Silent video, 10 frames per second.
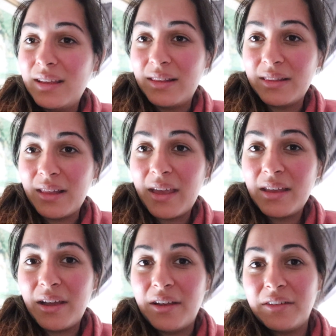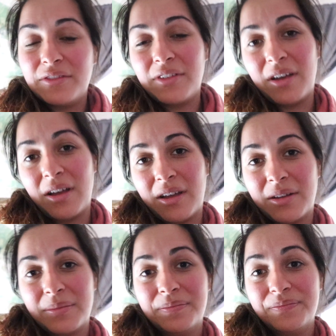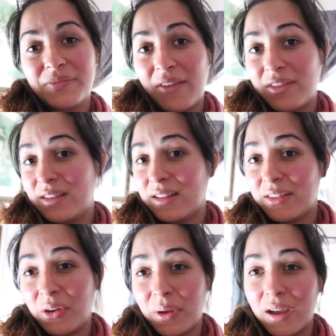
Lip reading: in light of everything that's going